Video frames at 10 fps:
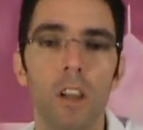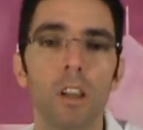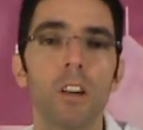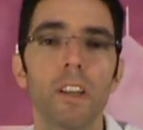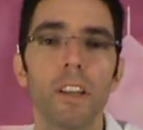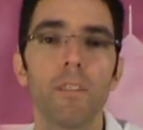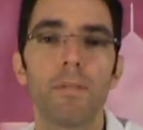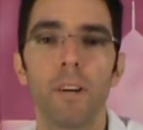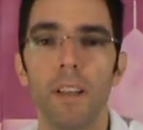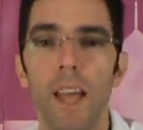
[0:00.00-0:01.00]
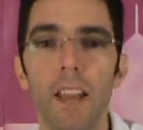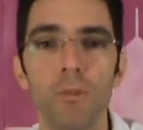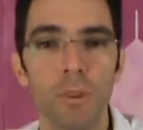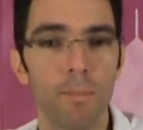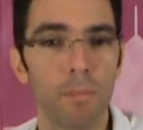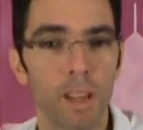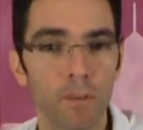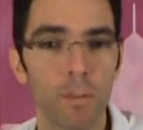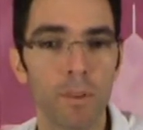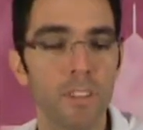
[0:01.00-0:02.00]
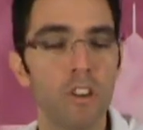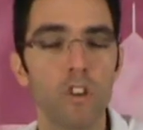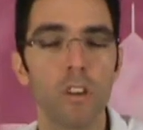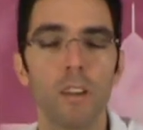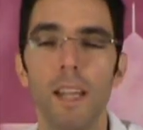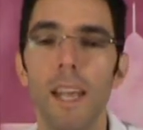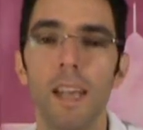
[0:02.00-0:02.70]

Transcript: looking for an entry-level position